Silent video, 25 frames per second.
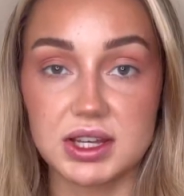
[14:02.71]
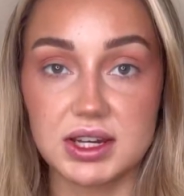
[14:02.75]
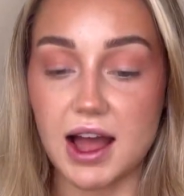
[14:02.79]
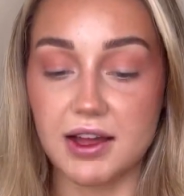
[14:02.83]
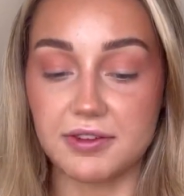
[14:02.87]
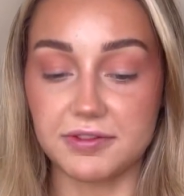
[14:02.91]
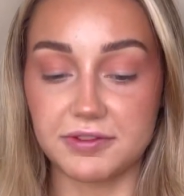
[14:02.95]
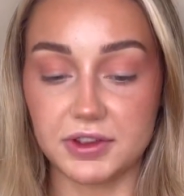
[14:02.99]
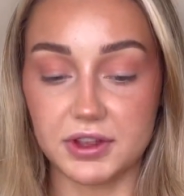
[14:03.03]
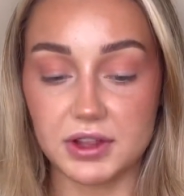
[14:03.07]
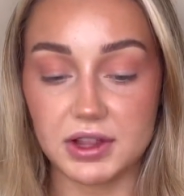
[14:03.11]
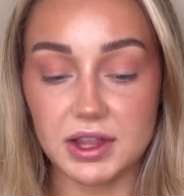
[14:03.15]
I
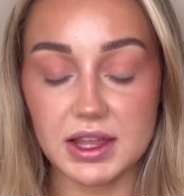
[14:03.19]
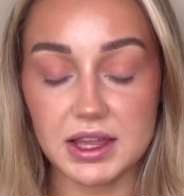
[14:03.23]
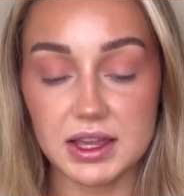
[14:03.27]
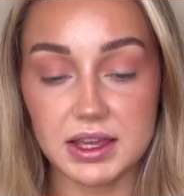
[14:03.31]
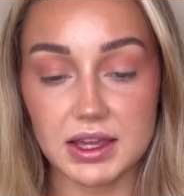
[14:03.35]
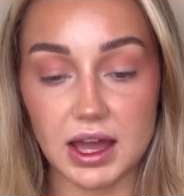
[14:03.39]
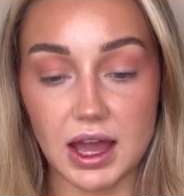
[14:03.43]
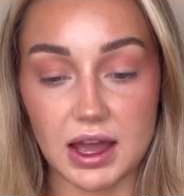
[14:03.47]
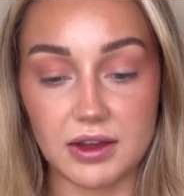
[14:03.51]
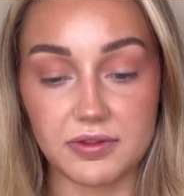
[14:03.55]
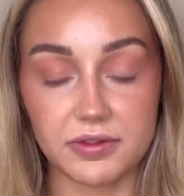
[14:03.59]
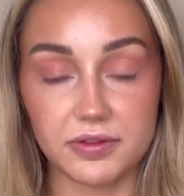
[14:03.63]
feel like
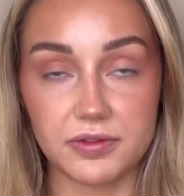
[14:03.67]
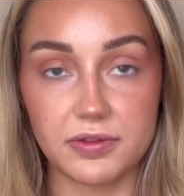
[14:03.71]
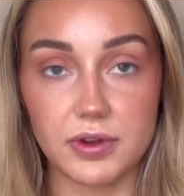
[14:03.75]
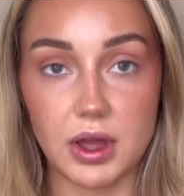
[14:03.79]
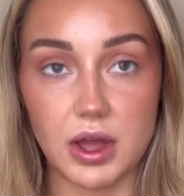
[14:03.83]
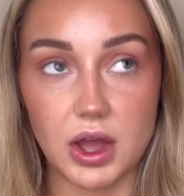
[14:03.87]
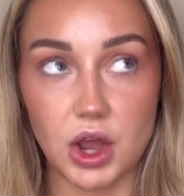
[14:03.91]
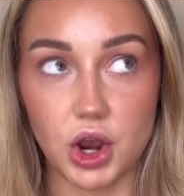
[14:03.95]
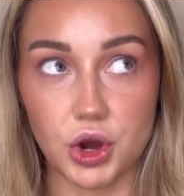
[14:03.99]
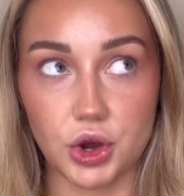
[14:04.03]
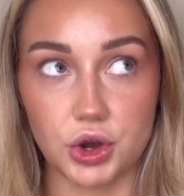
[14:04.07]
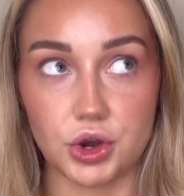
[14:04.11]
I've
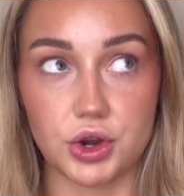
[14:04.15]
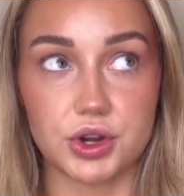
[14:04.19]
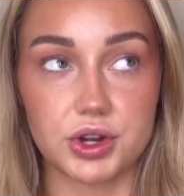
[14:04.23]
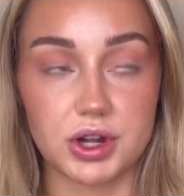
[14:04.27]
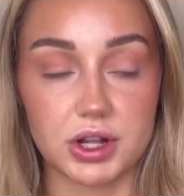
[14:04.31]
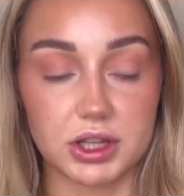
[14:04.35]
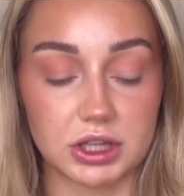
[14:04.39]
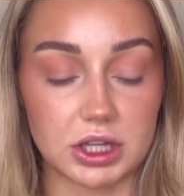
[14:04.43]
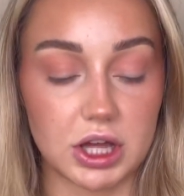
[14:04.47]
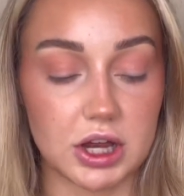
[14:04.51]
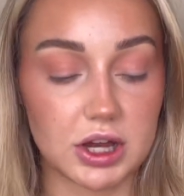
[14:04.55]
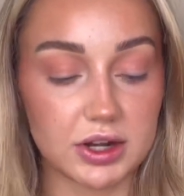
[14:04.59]
heard a
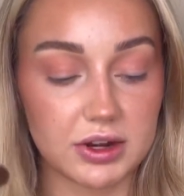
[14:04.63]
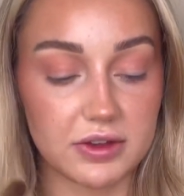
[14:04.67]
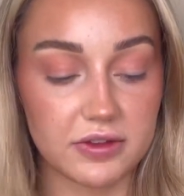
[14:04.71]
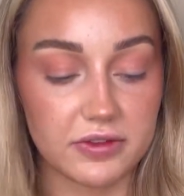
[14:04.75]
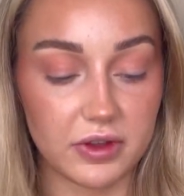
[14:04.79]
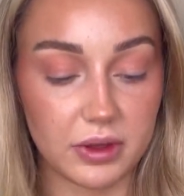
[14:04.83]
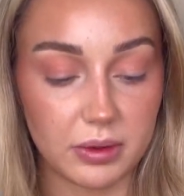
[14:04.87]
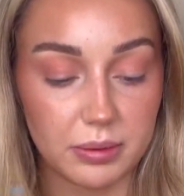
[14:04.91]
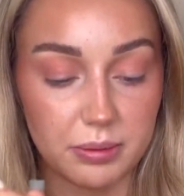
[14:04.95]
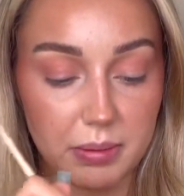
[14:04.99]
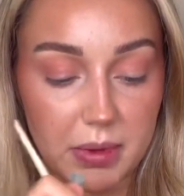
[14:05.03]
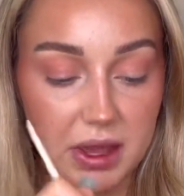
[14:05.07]
lot of
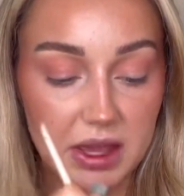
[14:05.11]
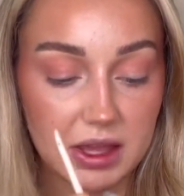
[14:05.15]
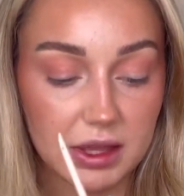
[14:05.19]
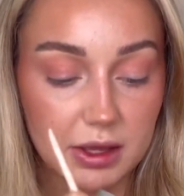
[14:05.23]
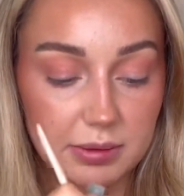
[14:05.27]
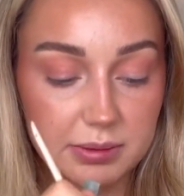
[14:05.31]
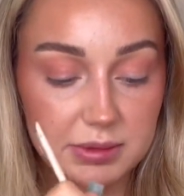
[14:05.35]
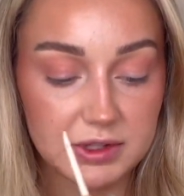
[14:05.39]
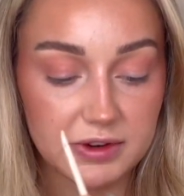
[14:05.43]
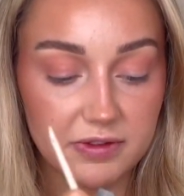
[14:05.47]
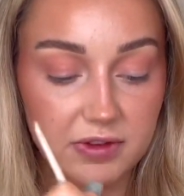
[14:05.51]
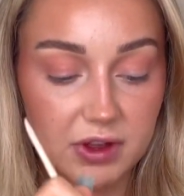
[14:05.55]
makeup
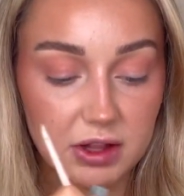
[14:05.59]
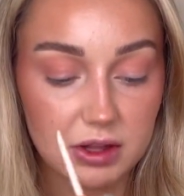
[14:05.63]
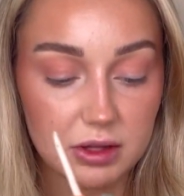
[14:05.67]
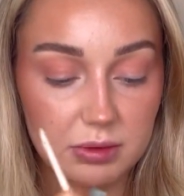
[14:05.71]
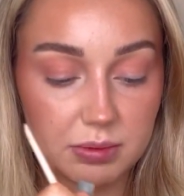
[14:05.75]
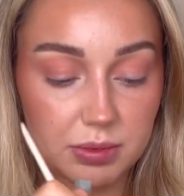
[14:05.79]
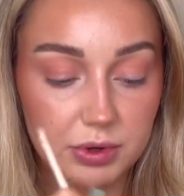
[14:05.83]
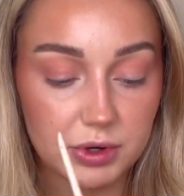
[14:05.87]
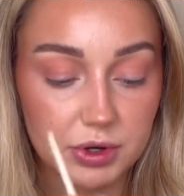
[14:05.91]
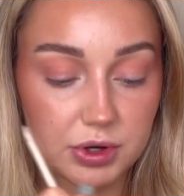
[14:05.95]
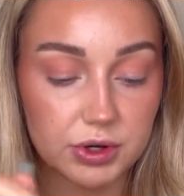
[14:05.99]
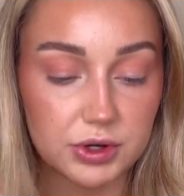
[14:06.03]

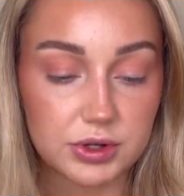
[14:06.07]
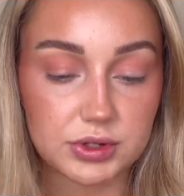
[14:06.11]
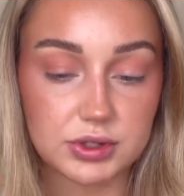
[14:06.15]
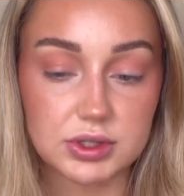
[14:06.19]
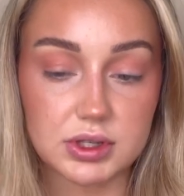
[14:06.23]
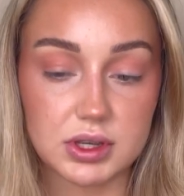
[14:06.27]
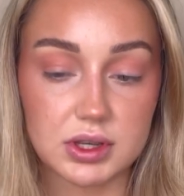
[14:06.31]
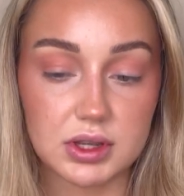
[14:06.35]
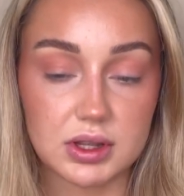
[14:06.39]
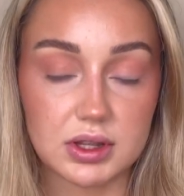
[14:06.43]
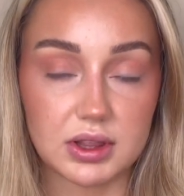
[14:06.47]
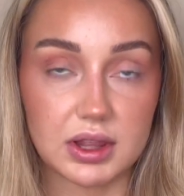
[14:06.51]
developers
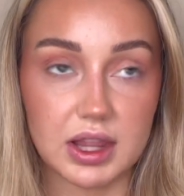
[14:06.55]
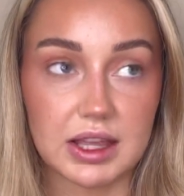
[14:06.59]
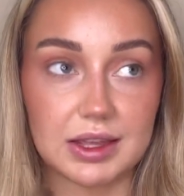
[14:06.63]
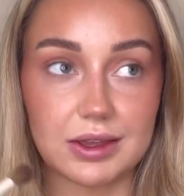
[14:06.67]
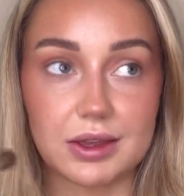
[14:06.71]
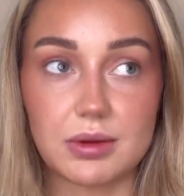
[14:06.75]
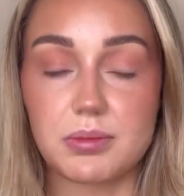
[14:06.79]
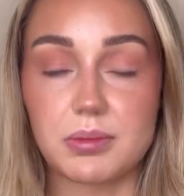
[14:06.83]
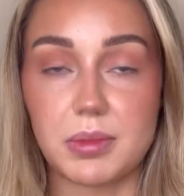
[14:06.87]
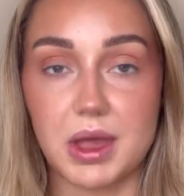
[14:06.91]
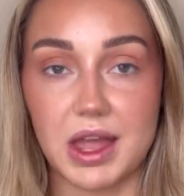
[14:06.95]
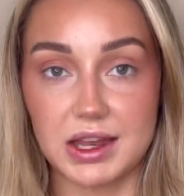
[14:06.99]
like
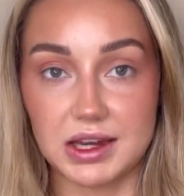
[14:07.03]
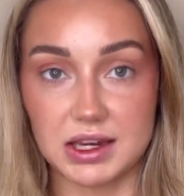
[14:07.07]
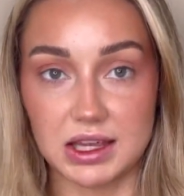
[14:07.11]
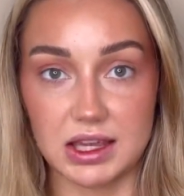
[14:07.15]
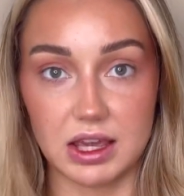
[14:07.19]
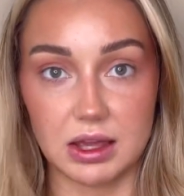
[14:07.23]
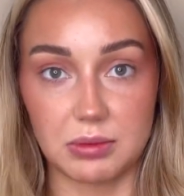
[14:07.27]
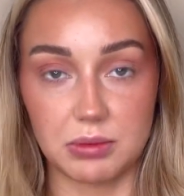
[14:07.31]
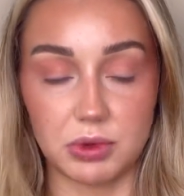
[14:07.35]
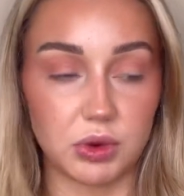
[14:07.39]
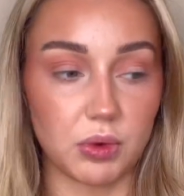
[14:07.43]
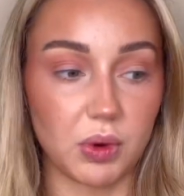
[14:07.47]
Manny
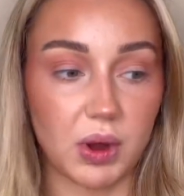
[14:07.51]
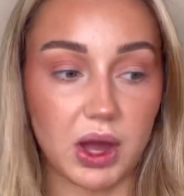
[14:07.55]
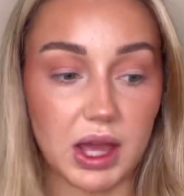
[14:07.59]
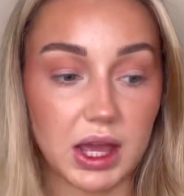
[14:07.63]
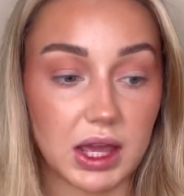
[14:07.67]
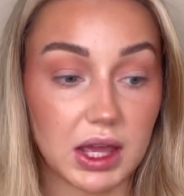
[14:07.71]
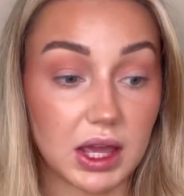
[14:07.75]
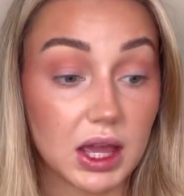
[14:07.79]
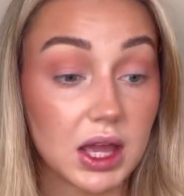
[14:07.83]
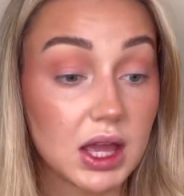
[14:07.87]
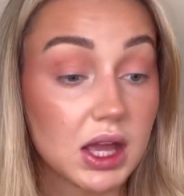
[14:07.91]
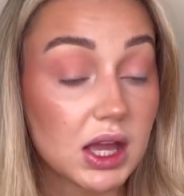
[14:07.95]

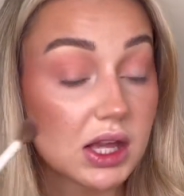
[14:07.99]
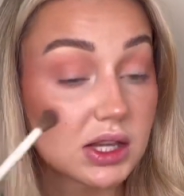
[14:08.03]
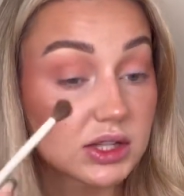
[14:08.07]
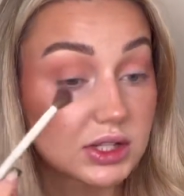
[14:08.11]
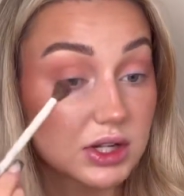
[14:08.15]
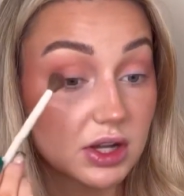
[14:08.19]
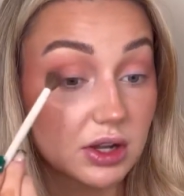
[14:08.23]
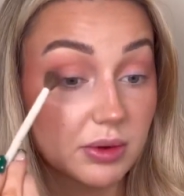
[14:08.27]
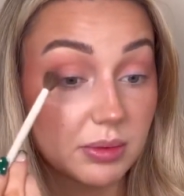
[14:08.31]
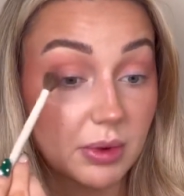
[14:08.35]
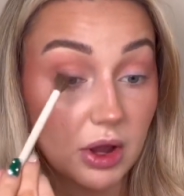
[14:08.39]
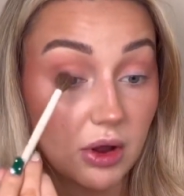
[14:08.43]
MUA
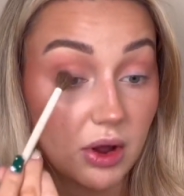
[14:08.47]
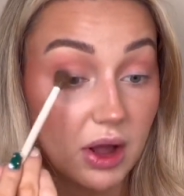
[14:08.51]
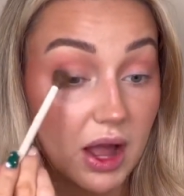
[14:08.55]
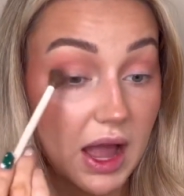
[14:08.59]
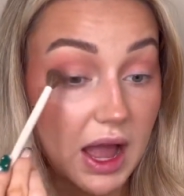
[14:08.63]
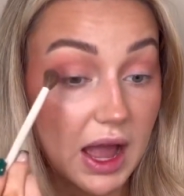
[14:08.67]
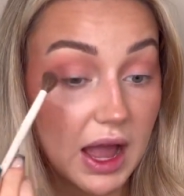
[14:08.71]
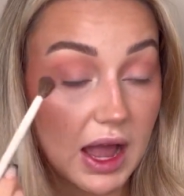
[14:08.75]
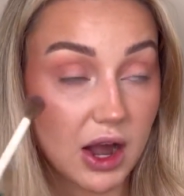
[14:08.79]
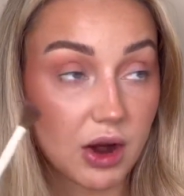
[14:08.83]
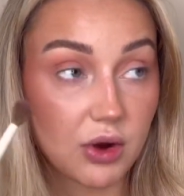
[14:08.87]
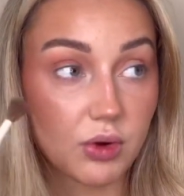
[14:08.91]
talk about
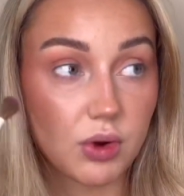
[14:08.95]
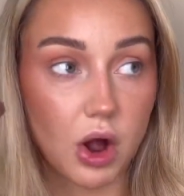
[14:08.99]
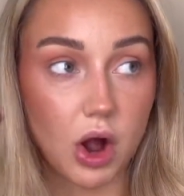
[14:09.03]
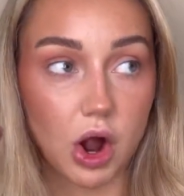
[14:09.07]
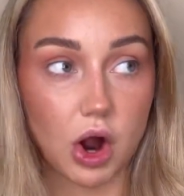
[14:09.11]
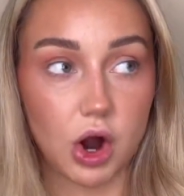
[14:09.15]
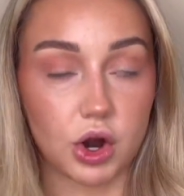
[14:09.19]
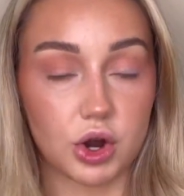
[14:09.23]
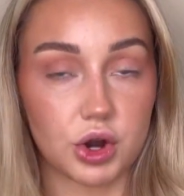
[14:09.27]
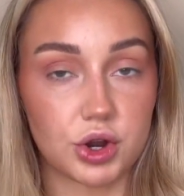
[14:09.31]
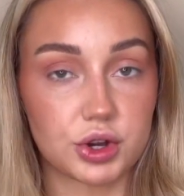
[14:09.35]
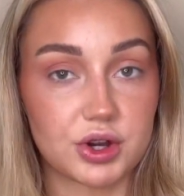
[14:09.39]
how
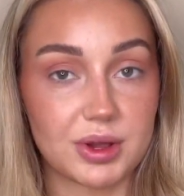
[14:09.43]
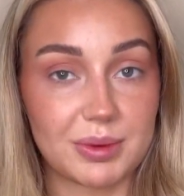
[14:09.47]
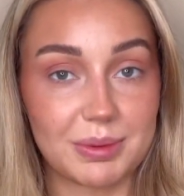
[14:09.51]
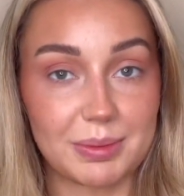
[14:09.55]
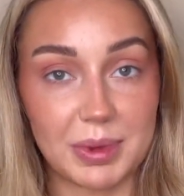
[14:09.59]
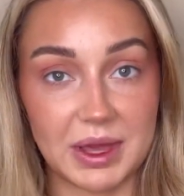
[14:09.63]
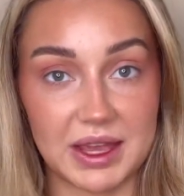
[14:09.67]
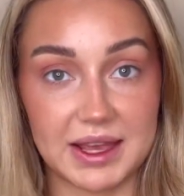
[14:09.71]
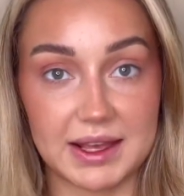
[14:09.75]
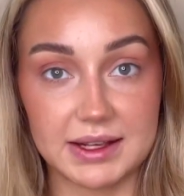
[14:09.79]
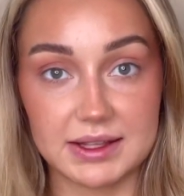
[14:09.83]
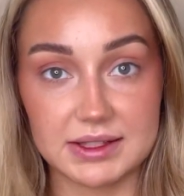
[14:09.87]
hard
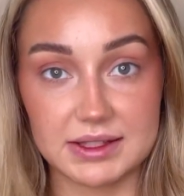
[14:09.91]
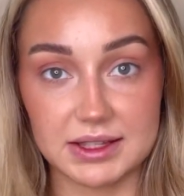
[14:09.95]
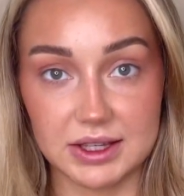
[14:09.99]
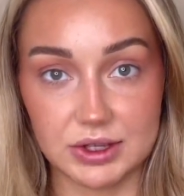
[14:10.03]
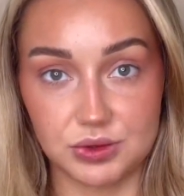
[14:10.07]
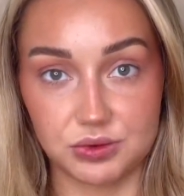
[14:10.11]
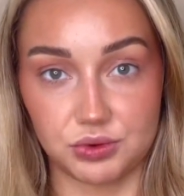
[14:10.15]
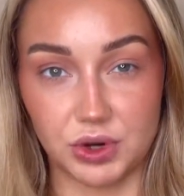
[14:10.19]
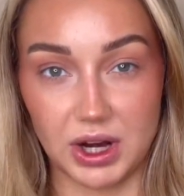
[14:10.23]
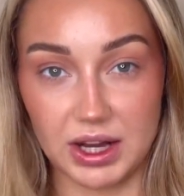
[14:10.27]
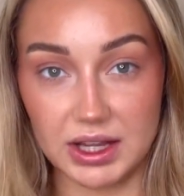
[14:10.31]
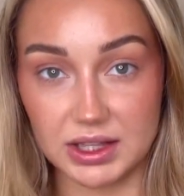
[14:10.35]
pinks
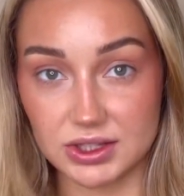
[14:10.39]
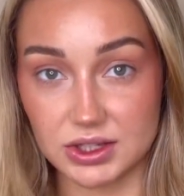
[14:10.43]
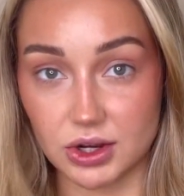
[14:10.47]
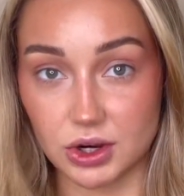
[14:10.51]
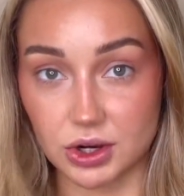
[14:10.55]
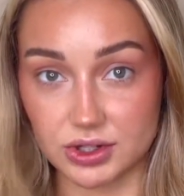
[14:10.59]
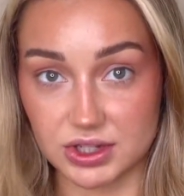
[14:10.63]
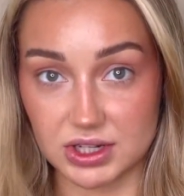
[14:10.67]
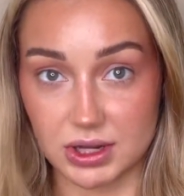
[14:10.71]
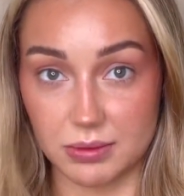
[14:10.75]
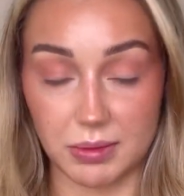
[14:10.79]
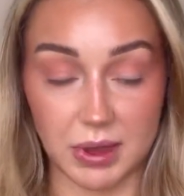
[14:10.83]
and reds are
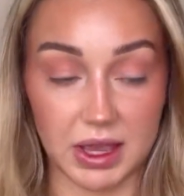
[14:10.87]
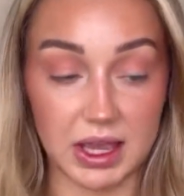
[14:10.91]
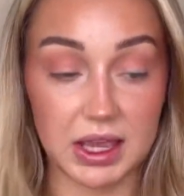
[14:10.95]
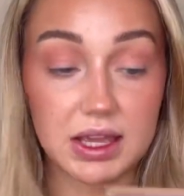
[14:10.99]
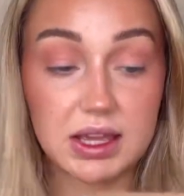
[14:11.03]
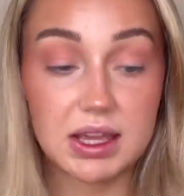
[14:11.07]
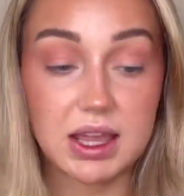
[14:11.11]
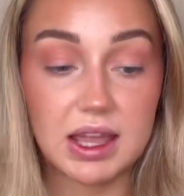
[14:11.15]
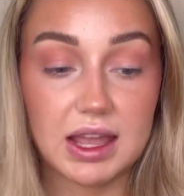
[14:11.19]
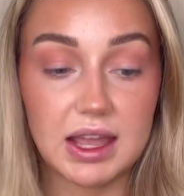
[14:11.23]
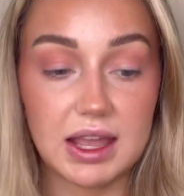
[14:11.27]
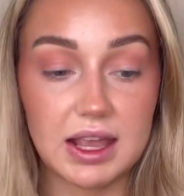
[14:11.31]
to make,